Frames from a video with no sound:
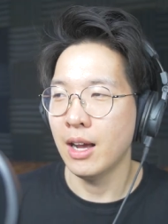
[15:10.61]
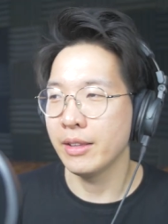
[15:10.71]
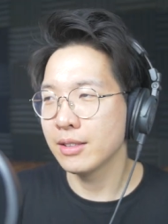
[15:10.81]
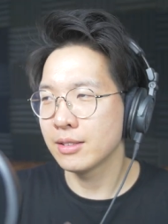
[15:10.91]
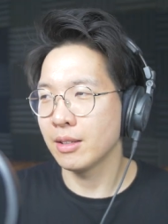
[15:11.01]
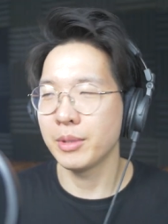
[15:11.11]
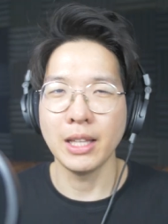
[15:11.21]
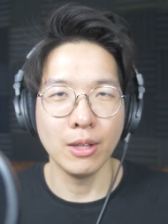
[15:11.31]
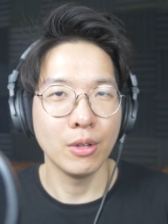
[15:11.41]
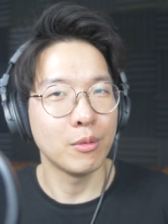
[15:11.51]
I think this is something
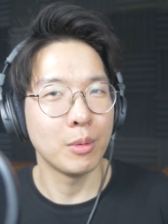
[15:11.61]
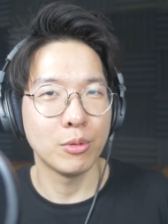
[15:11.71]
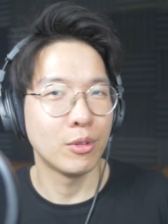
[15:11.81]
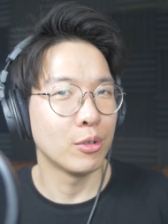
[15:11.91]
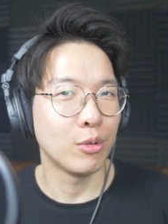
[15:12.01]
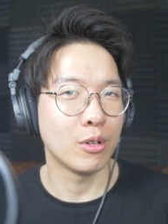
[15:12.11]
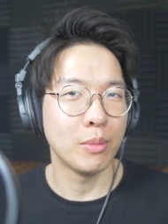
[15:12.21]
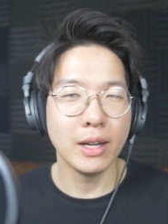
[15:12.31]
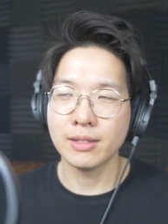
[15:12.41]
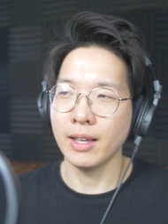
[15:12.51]
that a lot of people don't talk
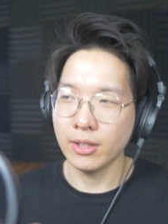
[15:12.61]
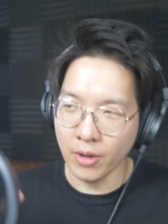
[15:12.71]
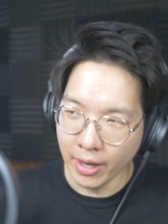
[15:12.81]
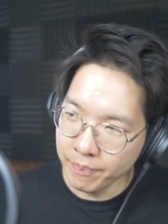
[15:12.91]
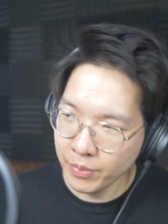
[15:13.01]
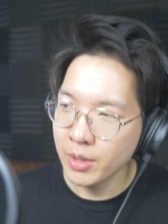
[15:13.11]
about. It's like, all right,